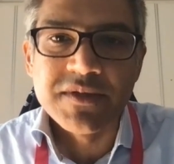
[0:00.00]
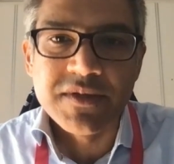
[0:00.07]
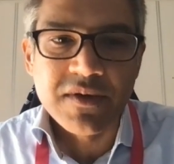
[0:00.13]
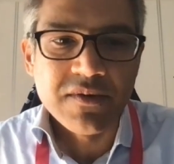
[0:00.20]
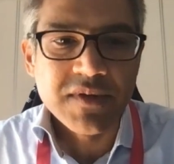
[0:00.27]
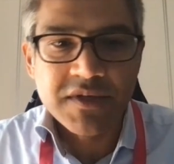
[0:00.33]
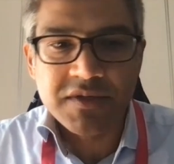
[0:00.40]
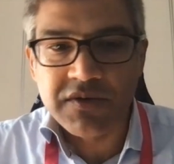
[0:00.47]

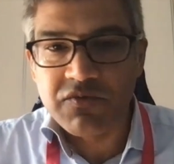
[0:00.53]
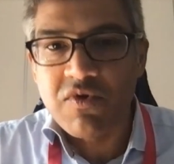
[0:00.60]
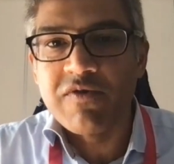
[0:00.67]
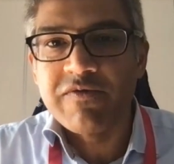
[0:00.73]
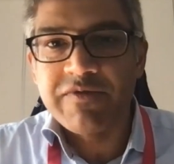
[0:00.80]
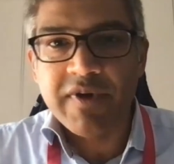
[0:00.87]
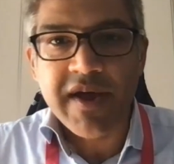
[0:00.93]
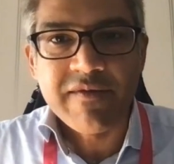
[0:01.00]
So there's a
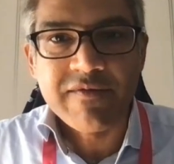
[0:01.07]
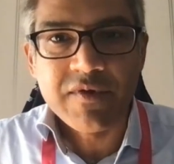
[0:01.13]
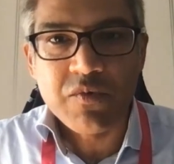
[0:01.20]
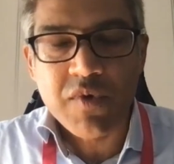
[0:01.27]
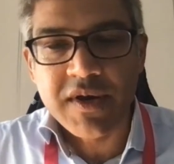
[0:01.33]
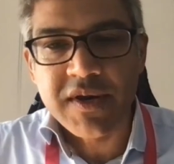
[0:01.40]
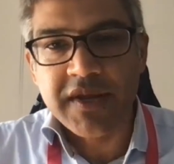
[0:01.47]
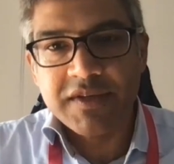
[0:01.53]
role for
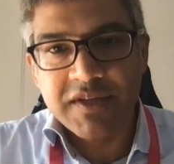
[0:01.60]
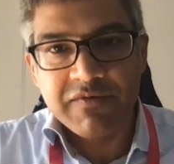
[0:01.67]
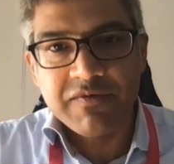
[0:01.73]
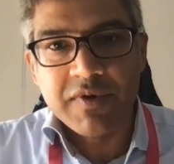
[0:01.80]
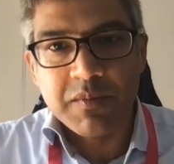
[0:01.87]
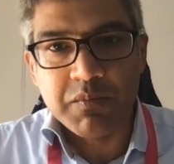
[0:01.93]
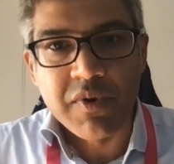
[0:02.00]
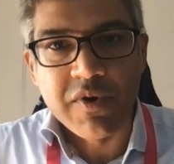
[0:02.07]
everyone at
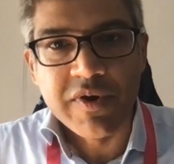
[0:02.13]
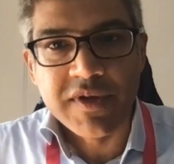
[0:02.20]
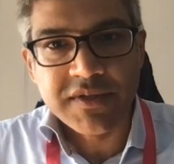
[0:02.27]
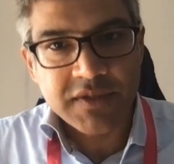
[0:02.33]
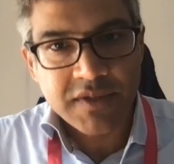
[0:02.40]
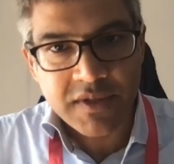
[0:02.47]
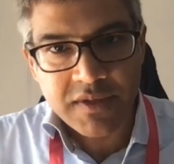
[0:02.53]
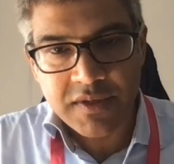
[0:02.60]
different
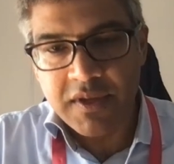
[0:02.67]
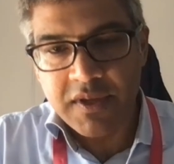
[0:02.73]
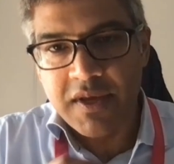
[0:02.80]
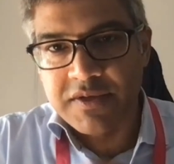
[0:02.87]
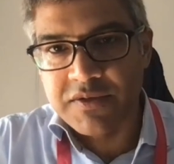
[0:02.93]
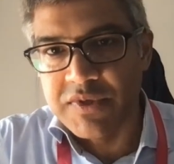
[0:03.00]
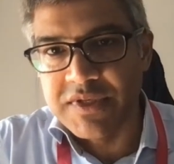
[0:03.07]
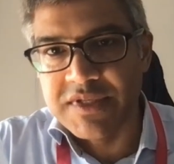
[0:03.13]
points. And
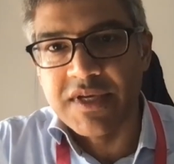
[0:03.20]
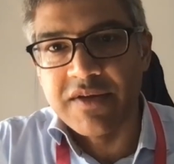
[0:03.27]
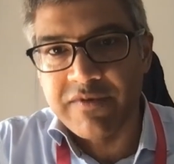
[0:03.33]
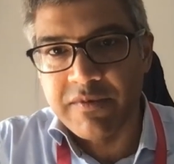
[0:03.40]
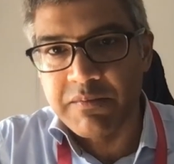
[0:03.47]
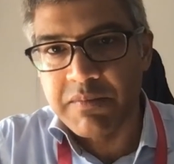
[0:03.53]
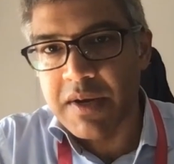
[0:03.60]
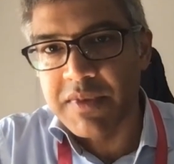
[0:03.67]
yes, we see
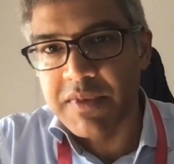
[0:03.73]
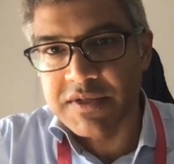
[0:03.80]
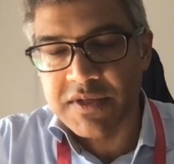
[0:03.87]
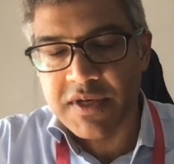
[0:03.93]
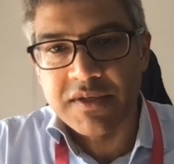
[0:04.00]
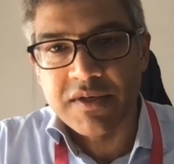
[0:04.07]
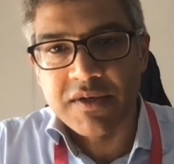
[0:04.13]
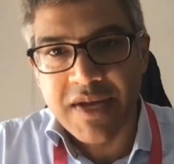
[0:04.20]
it from public
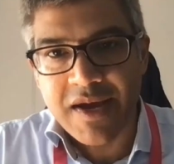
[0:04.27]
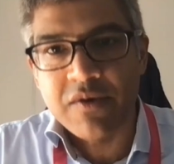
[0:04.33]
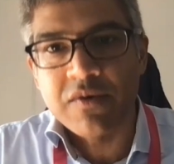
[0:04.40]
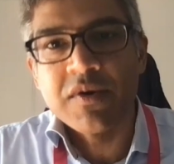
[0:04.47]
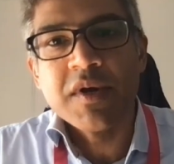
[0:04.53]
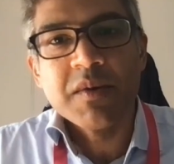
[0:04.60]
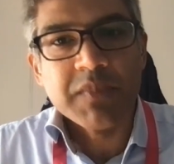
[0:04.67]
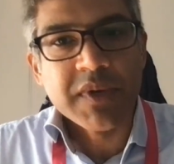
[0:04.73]
sector
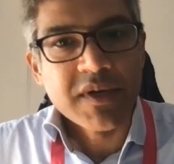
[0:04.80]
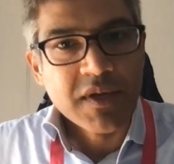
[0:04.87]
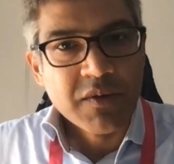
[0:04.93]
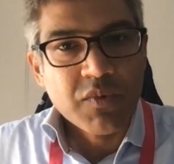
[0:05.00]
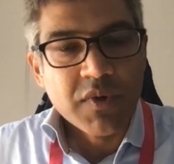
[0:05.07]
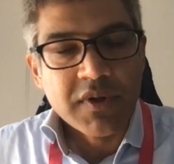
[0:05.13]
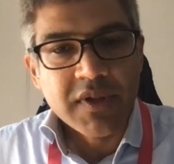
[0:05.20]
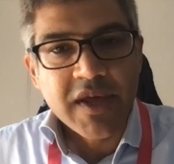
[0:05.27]
now, but
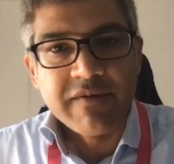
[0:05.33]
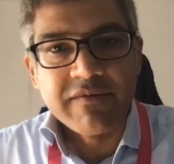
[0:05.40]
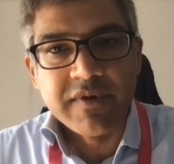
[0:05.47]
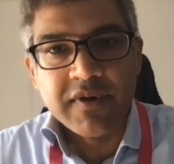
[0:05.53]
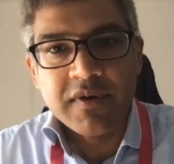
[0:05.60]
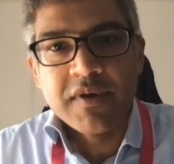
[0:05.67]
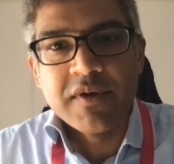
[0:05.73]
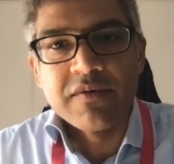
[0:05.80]
it will have
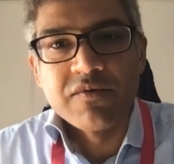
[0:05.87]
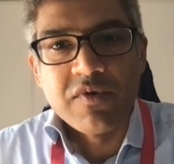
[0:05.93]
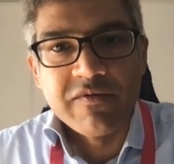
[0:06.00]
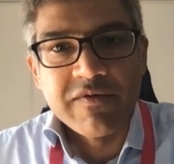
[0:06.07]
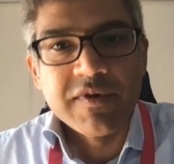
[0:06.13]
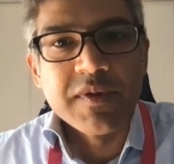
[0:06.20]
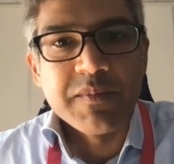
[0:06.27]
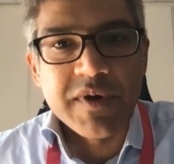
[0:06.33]
a
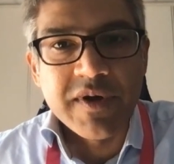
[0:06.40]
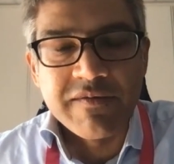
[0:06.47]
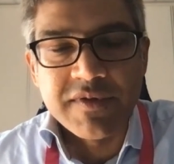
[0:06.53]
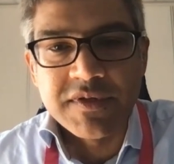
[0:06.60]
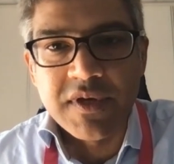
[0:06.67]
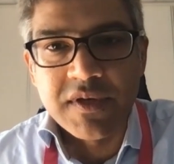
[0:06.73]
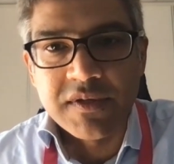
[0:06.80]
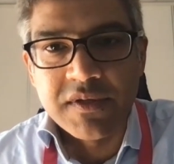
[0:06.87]
role for the
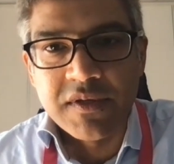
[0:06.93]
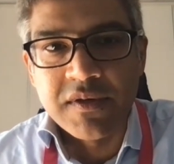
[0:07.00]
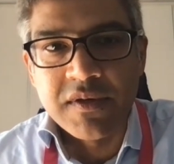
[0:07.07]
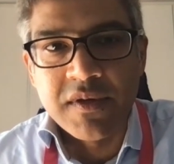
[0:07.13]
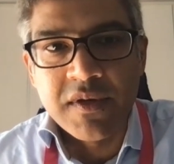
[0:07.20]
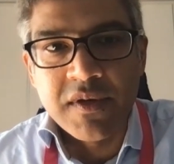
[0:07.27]
private sector